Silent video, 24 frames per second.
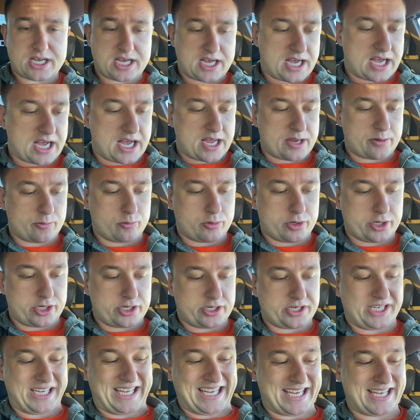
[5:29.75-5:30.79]
I
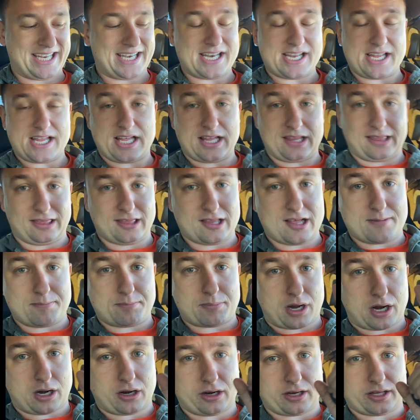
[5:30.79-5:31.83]
would get
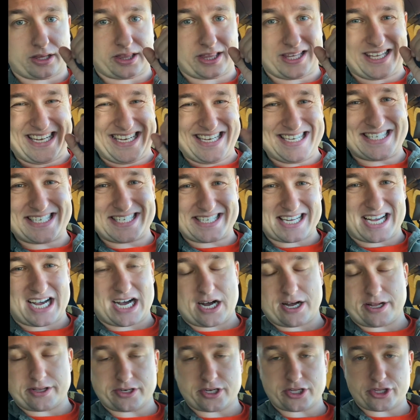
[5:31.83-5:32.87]
lumbar at least
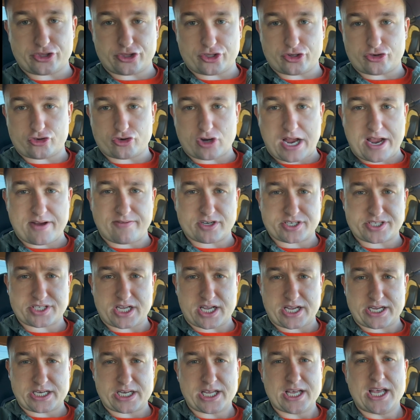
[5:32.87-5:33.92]
on the driver
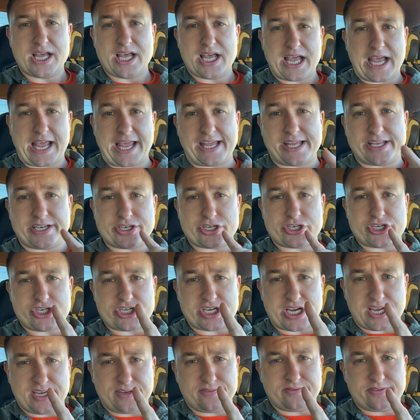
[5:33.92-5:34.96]
side and
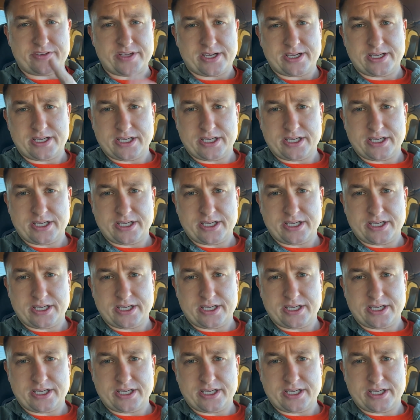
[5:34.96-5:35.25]
shaved